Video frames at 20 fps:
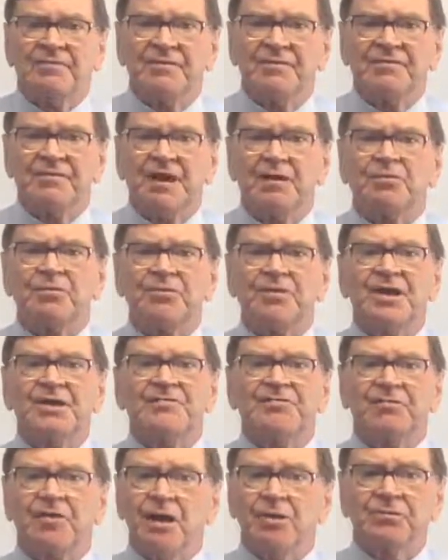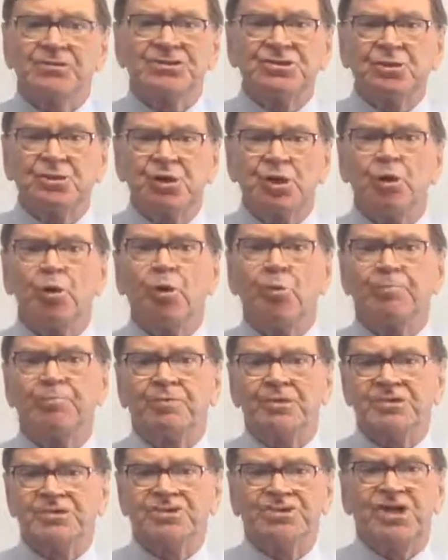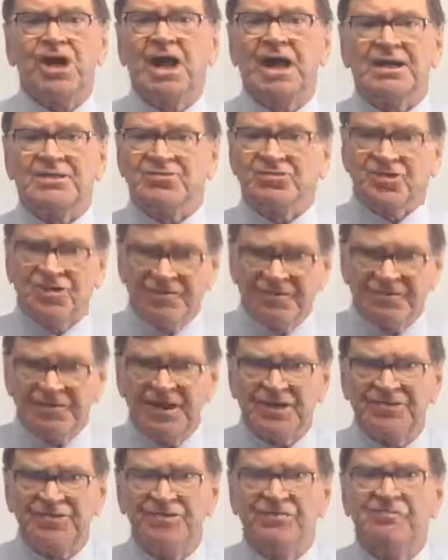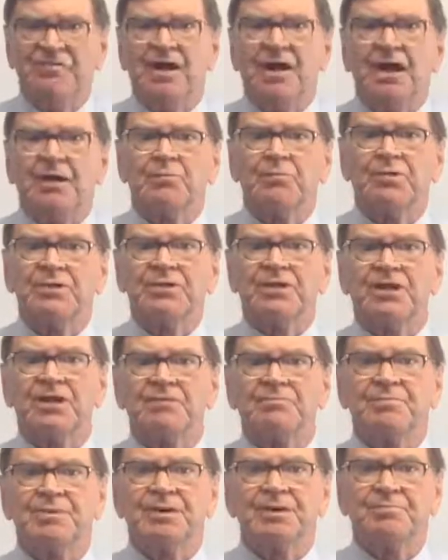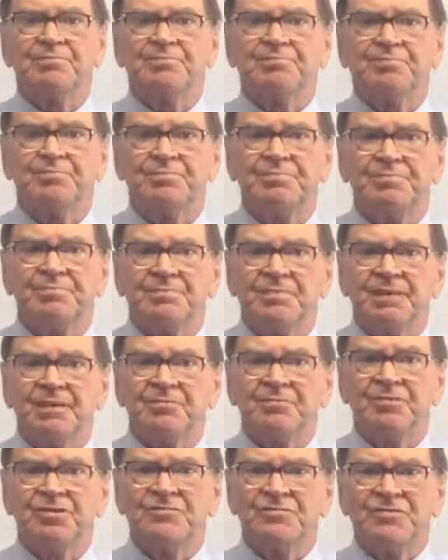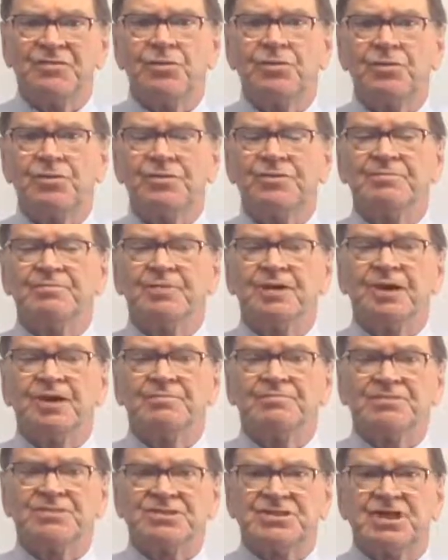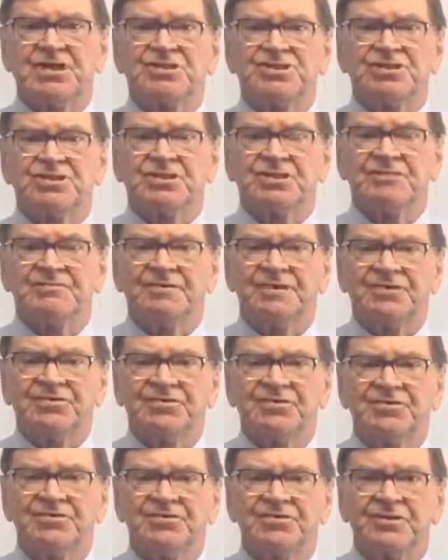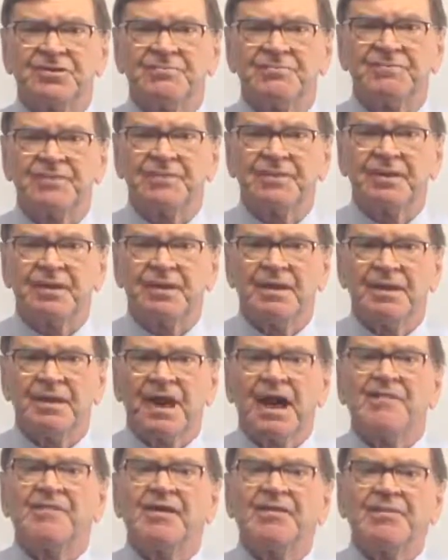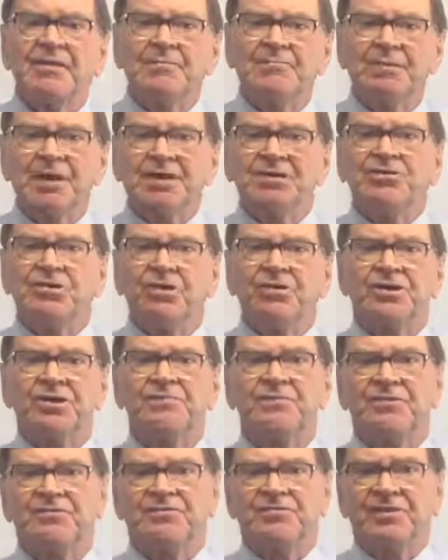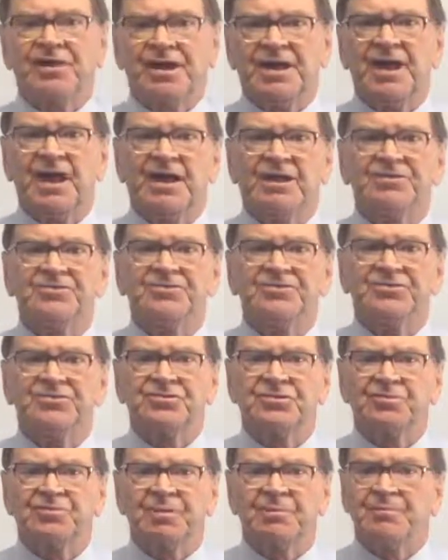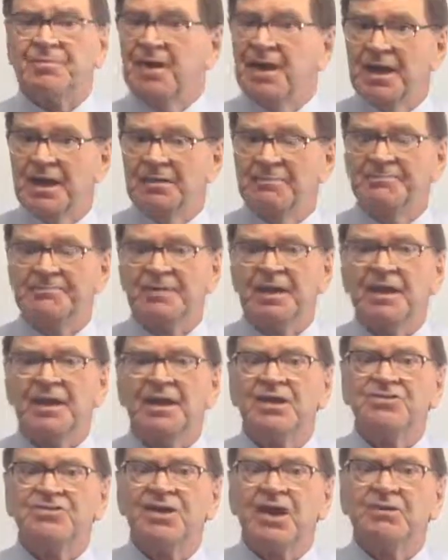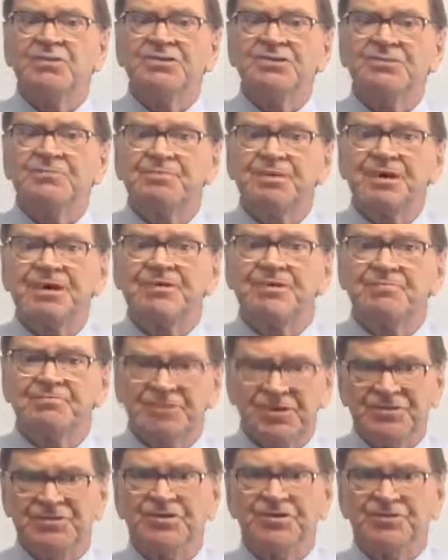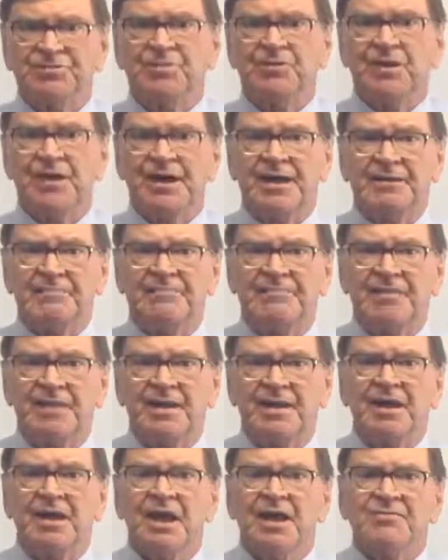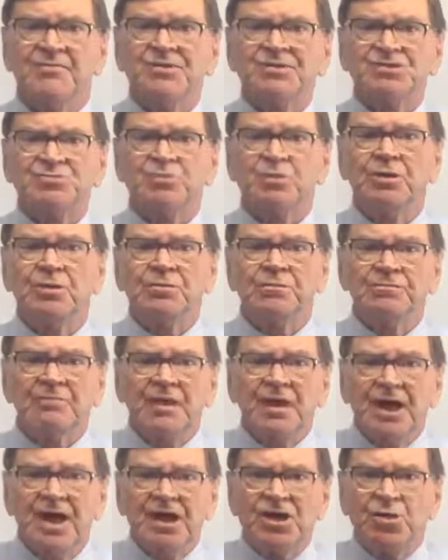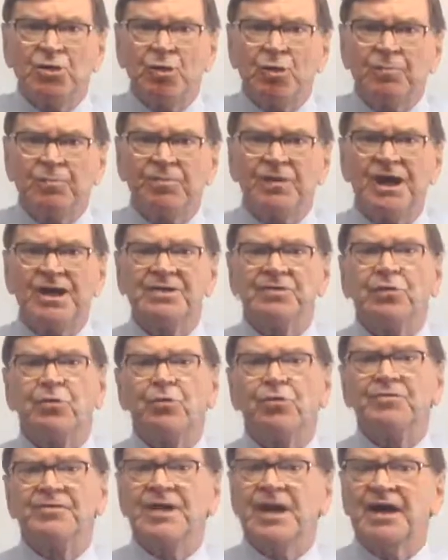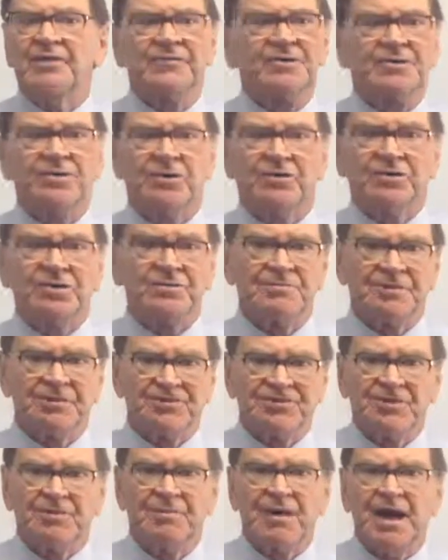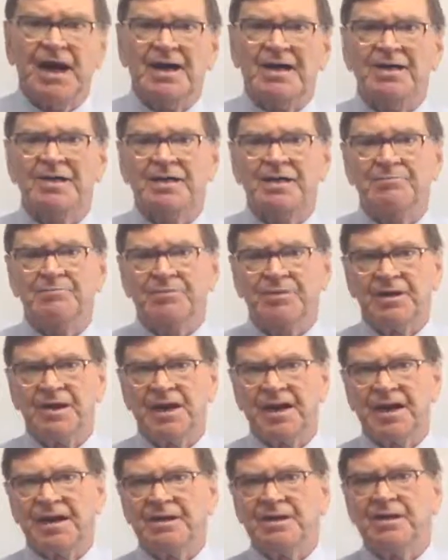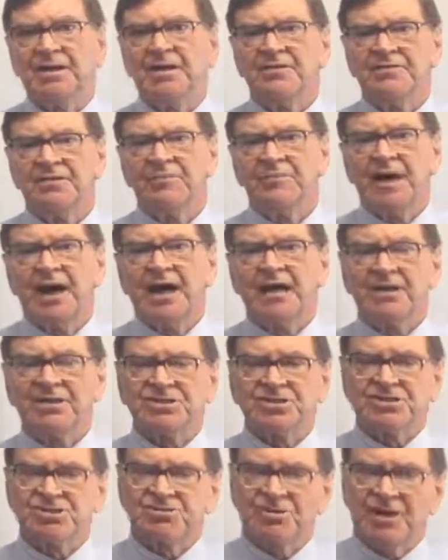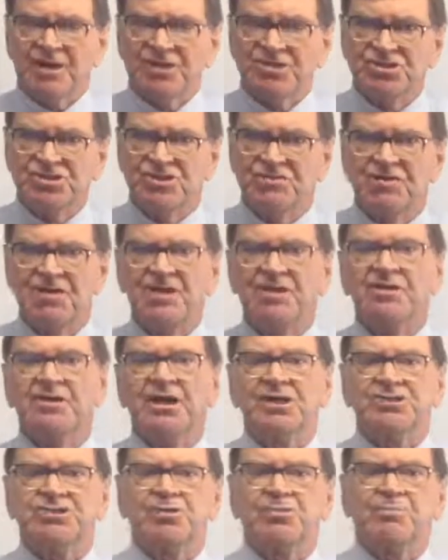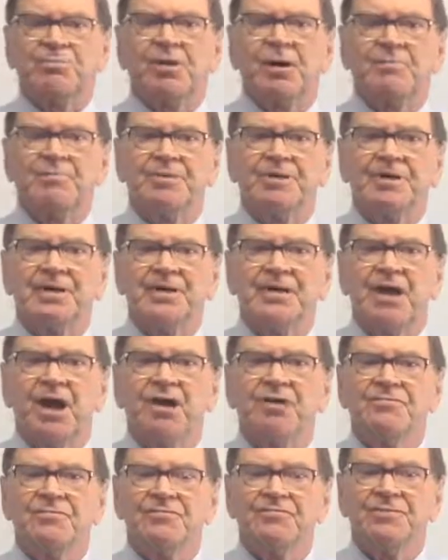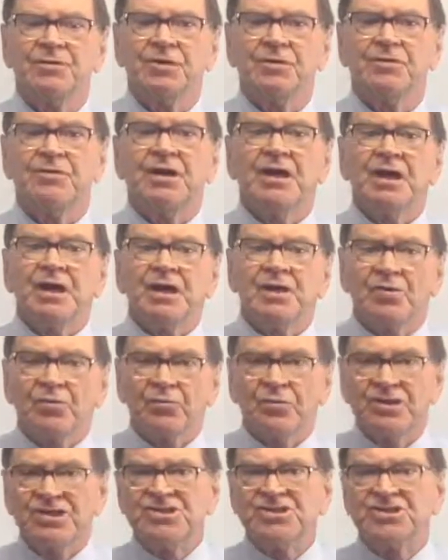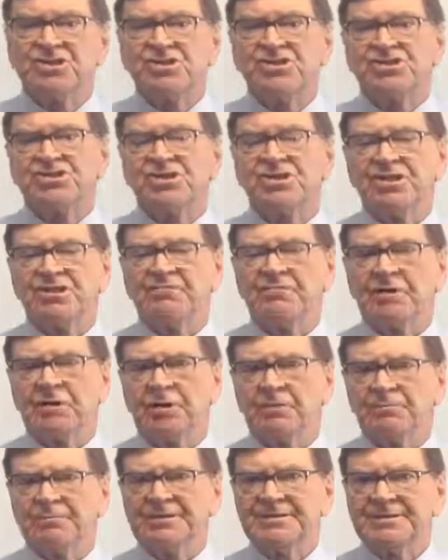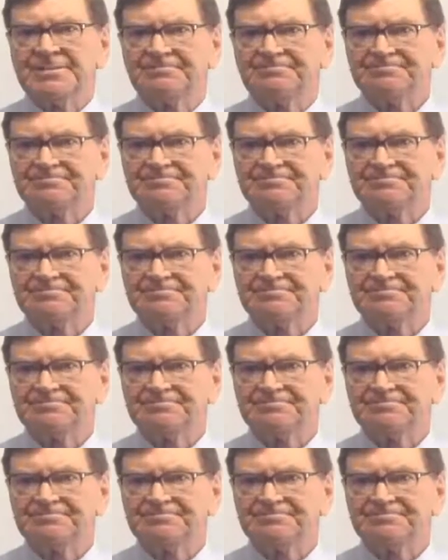That will then flow into a corporate chart so that that's available and can be reviewed by potential investors. And then the big document for accountants to prepare is going to be the business plan. This will incorporate all the other documents, the marketing plan, the market strategy, the intellectual property overview, research and development